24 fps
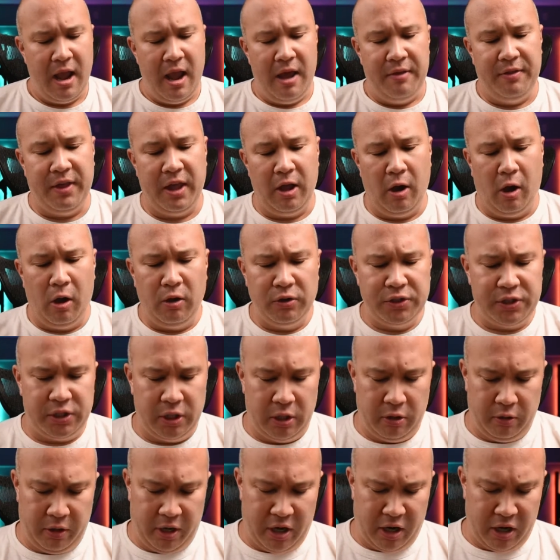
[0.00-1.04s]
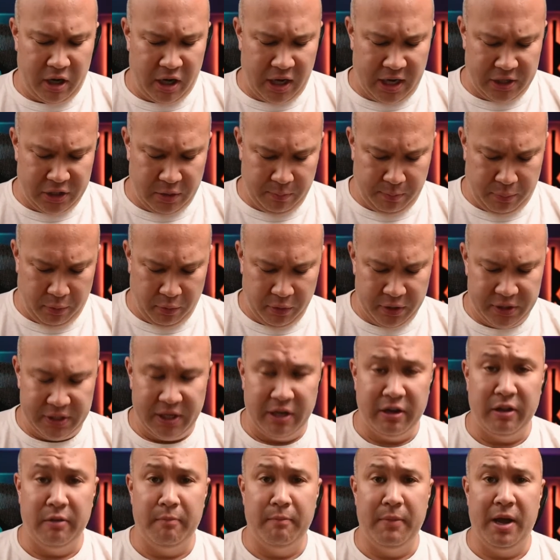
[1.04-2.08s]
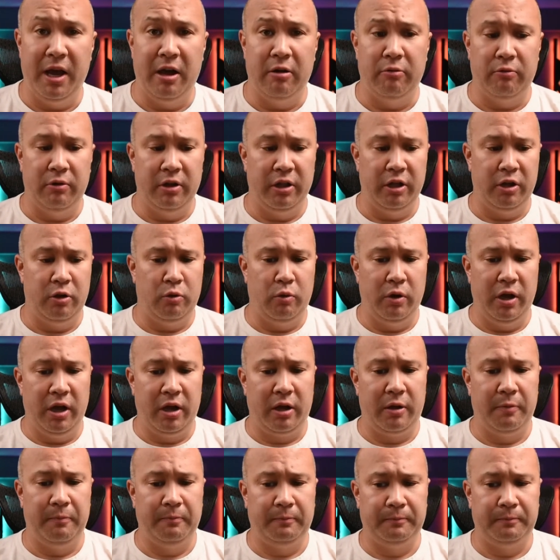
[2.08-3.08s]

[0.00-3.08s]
They also, here I'm gonna actually pull this out of the mount really quick.